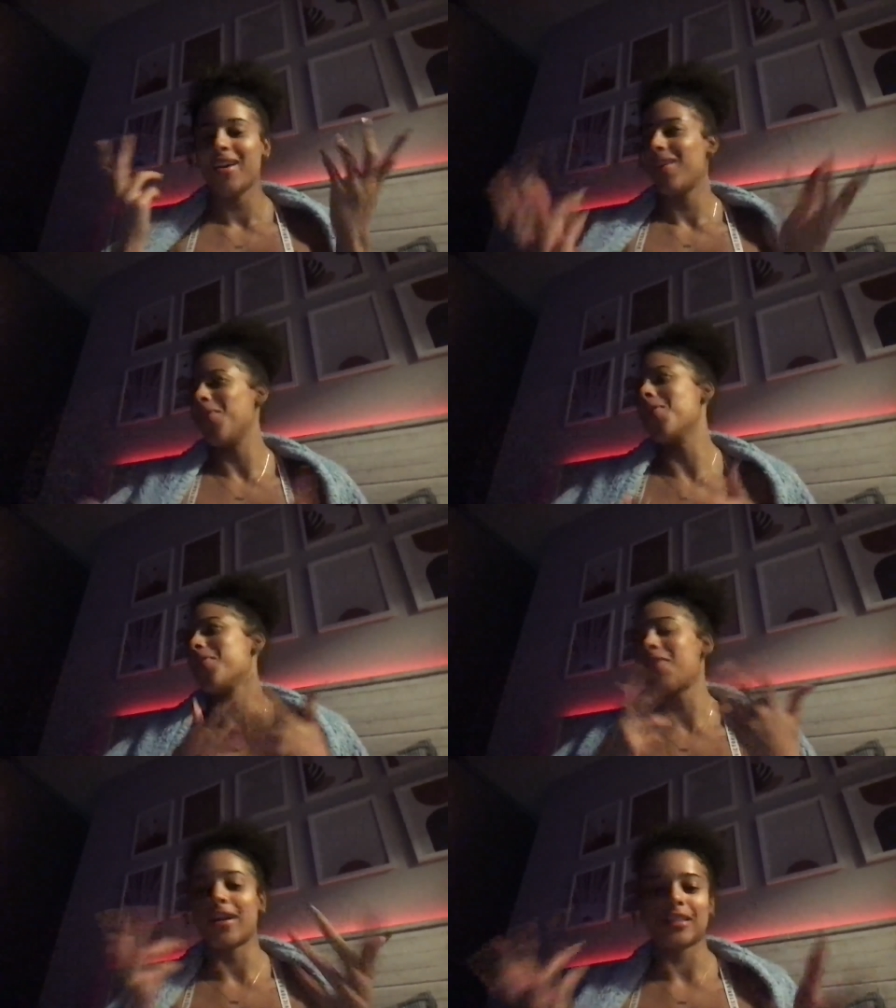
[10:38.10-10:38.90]
or the
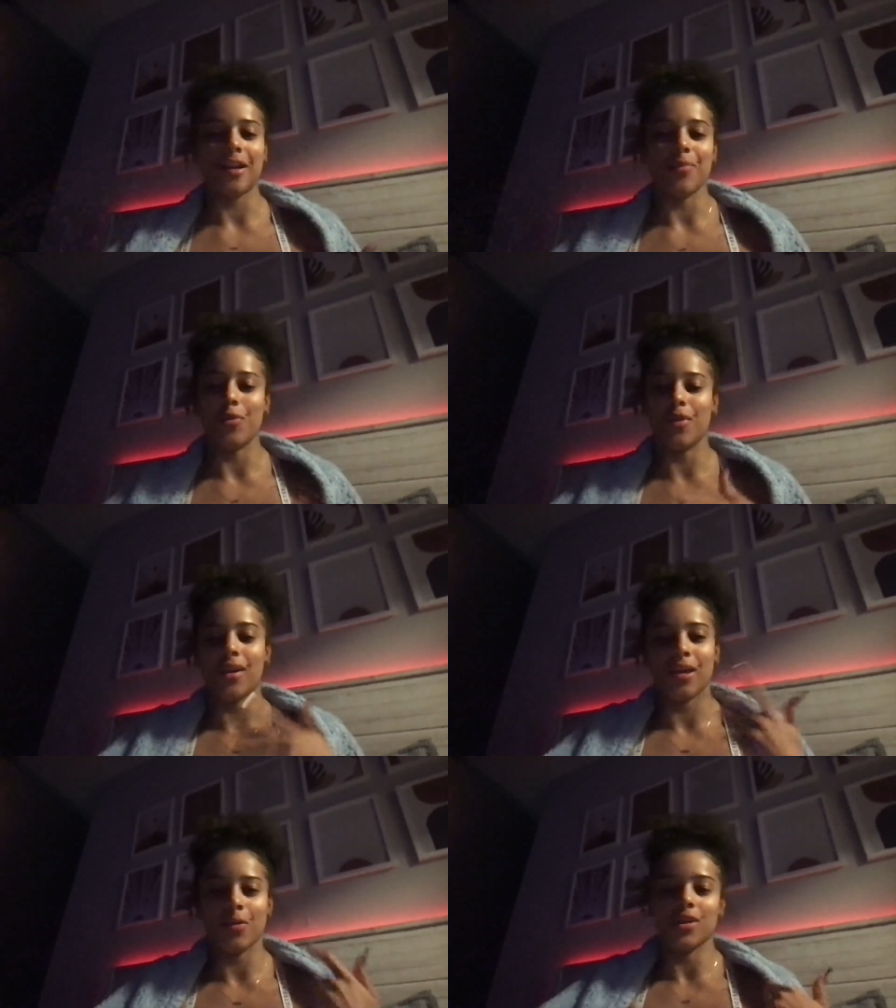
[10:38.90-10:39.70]
fact that I'm
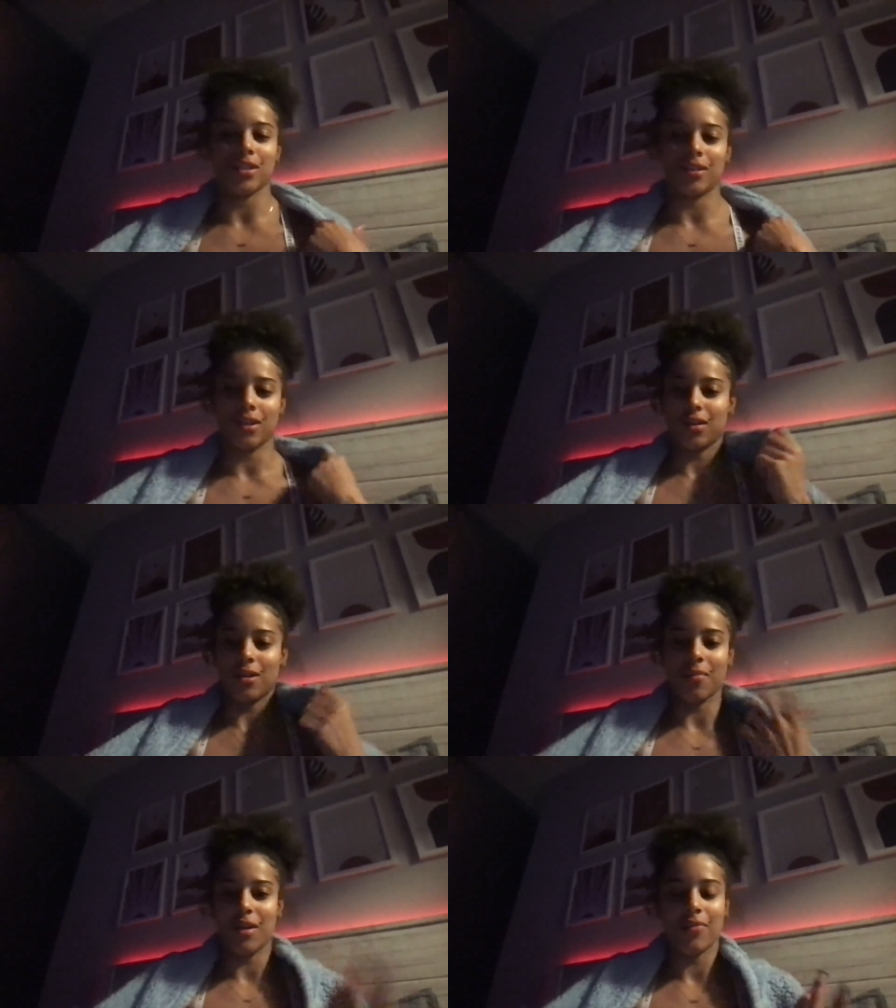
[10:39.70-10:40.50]
moving, it wasn't gonna come any